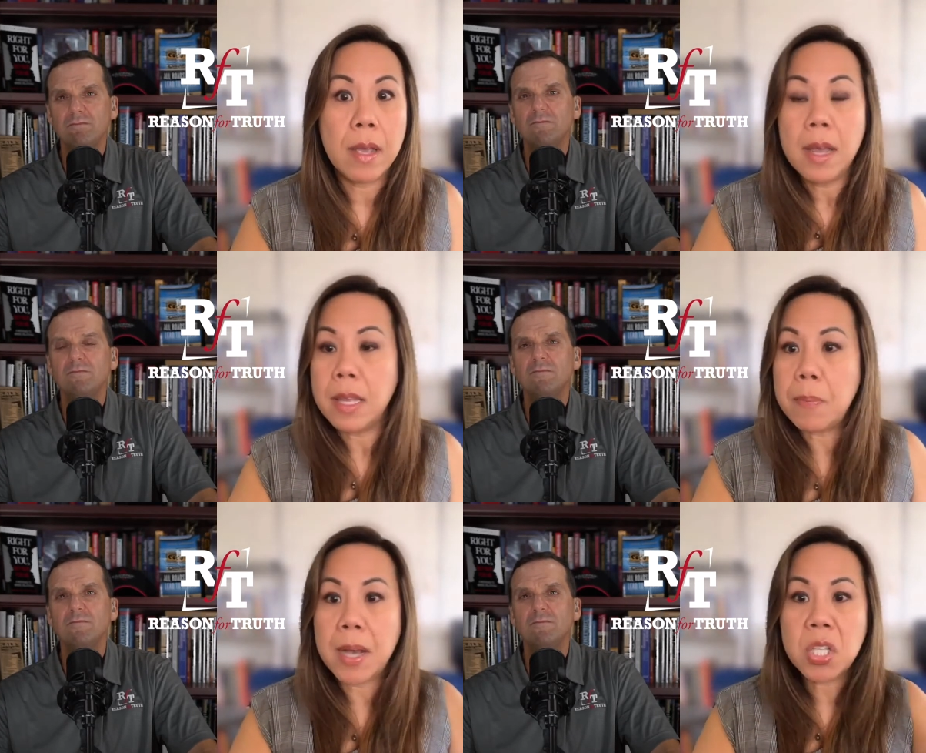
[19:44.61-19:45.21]
Speaker 1: then
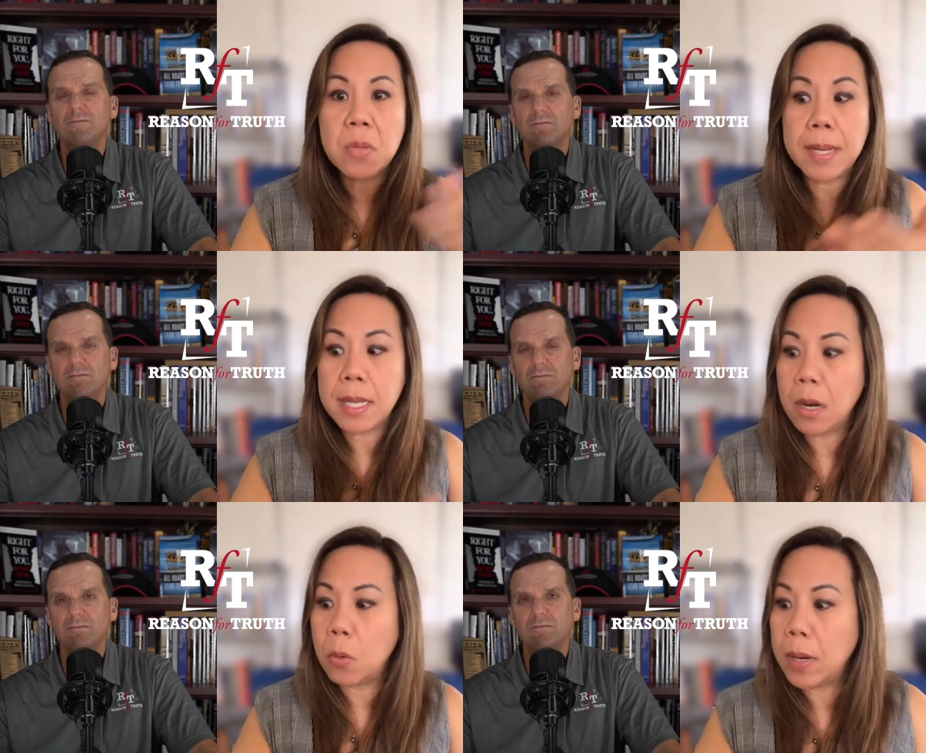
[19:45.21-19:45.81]
the pastor might
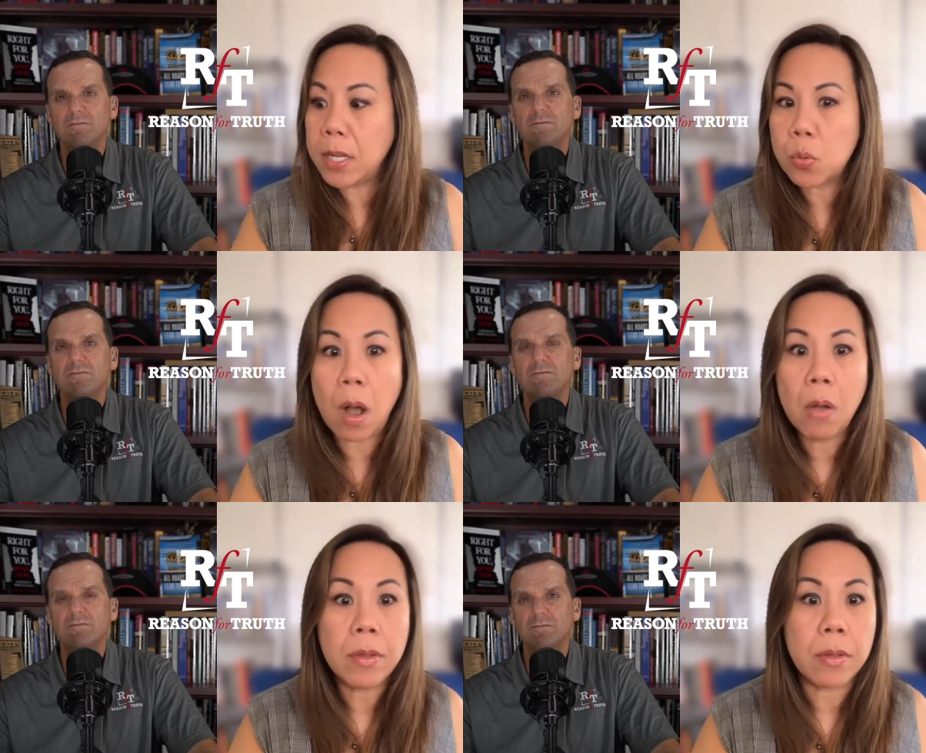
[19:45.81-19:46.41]
tell her, "What is
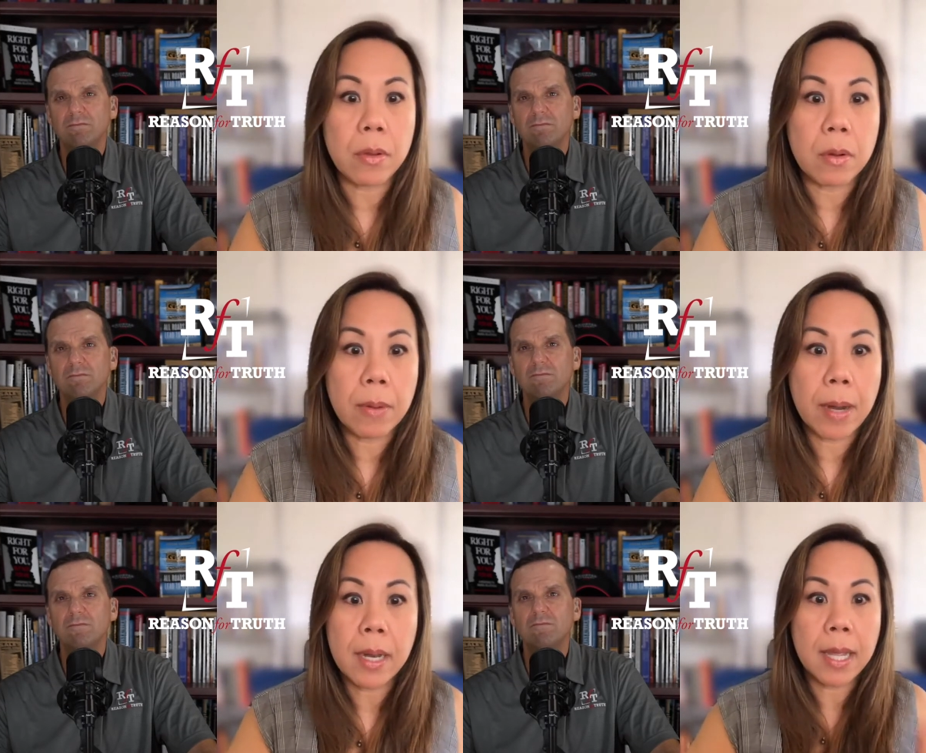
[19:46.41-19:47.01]
wrong with you?"
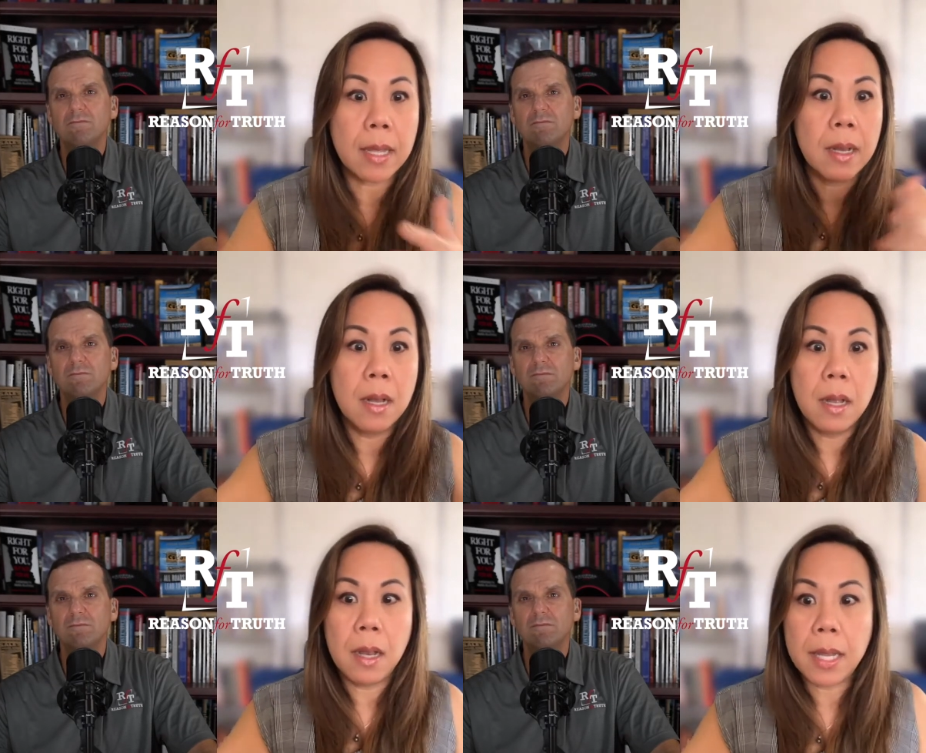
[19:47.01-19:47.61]
Right? Like,
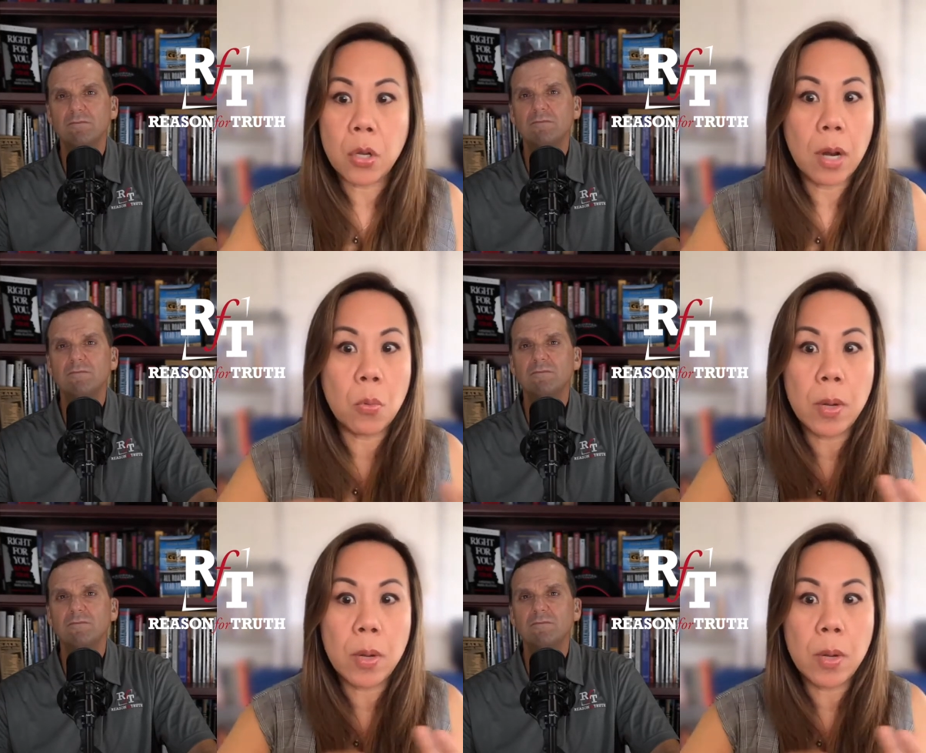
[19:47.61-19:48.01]
like you're not